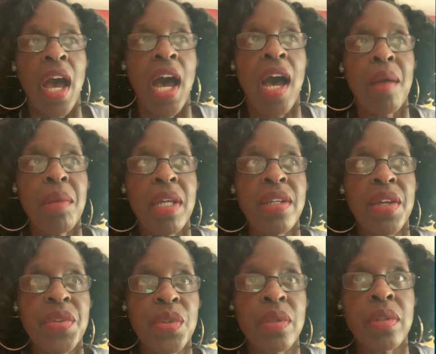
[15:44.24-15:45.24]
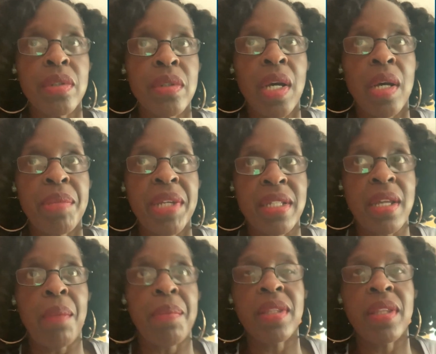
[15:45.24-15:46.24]
Another big
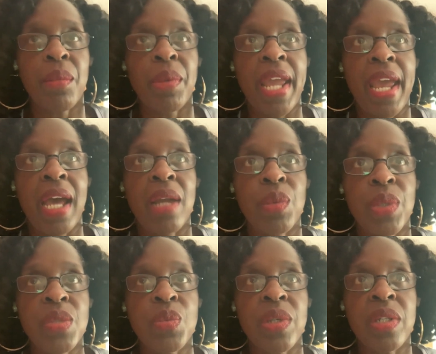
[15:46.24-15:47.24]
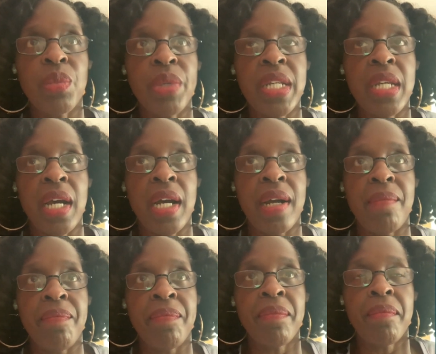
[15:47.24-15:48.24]
topic that we had was when we
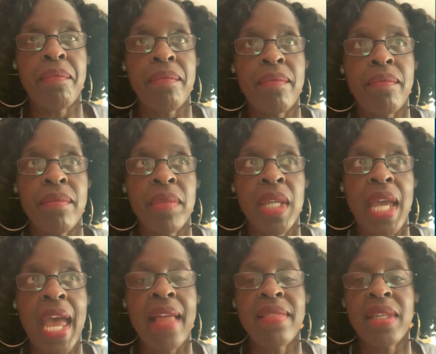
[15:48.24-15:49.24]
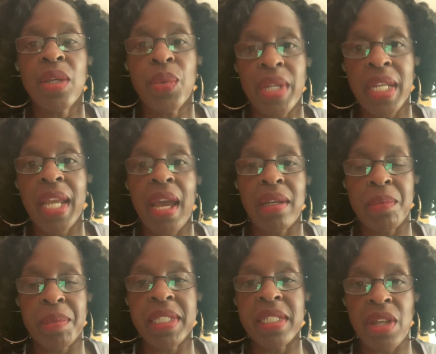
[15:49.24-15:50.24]
had the Gwinnett County
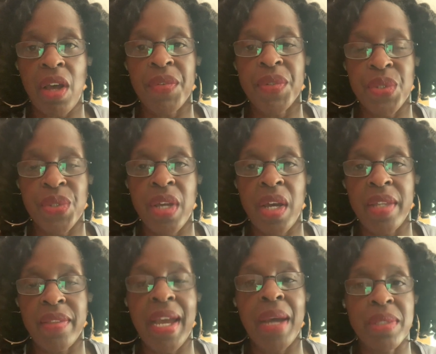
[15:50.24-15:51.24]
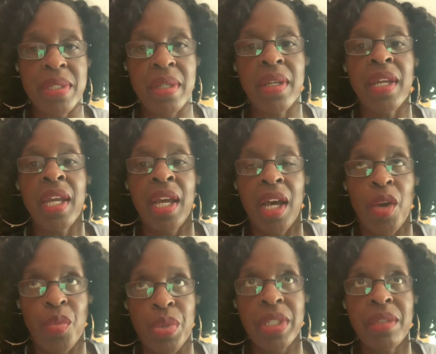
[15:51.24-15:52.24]
police officers on. That was a
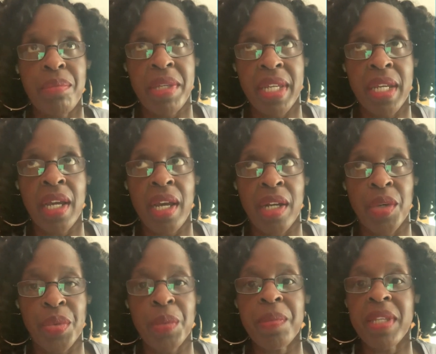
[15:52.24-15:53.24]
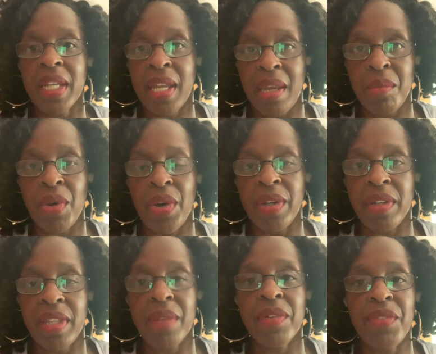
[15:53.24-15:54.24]
really big group that came on.
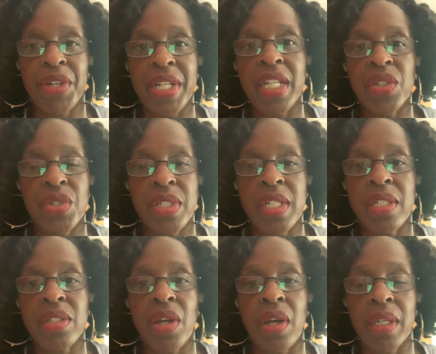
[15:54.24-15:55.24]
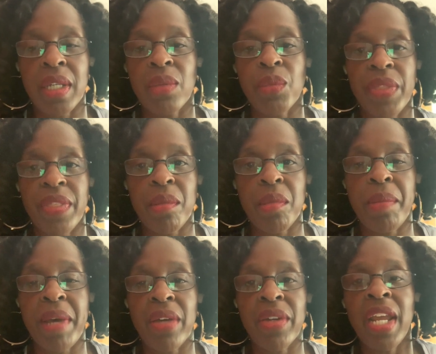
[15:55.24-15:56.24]
They were very interested in talking with them
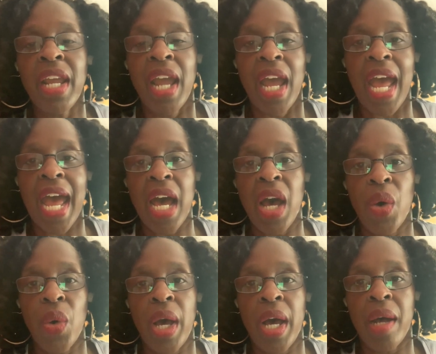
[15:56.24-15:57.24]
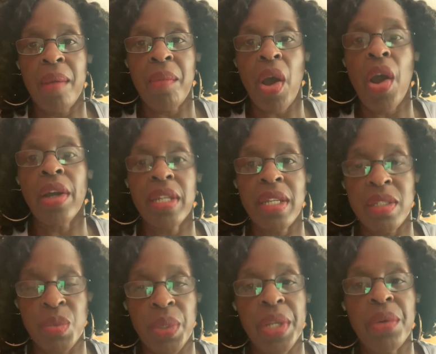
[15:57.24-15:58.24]
about how our kids
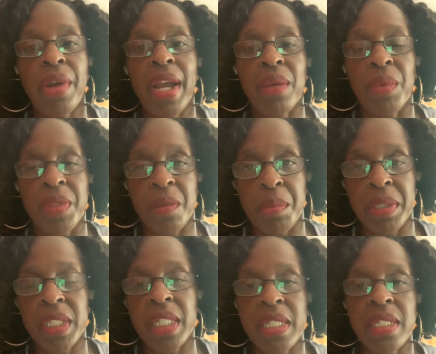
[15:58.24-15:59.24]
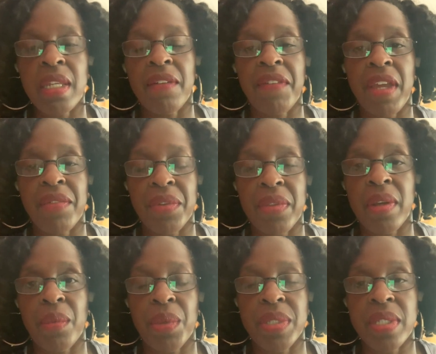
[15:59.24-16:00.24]
will interact with the police if ever there
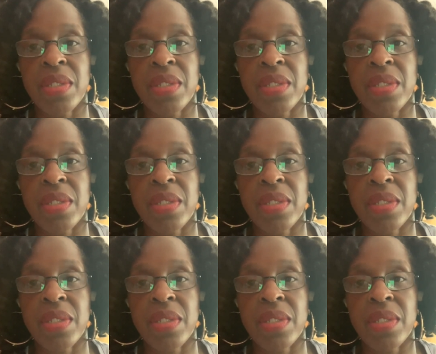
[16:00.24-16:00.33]
was a